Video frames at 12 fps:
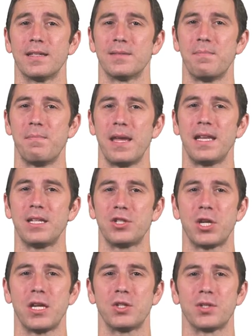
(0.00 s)
as many
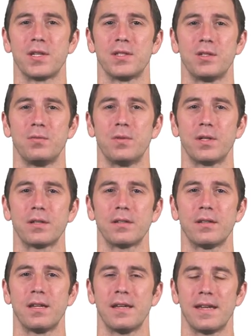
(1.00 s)
changes as you want
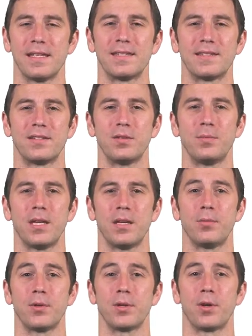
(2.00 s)
and still be
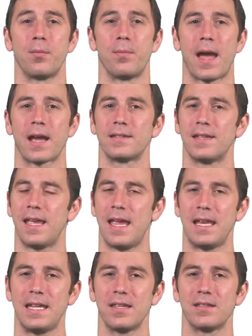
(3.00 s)
able to go back to
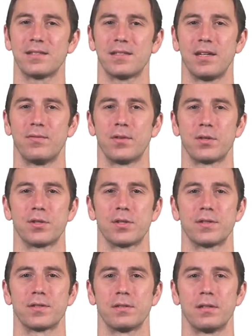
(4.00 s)
any of the saved
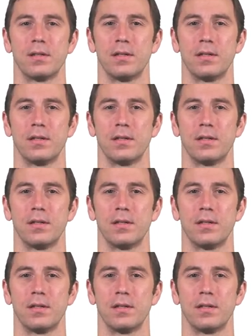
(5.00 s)
versions.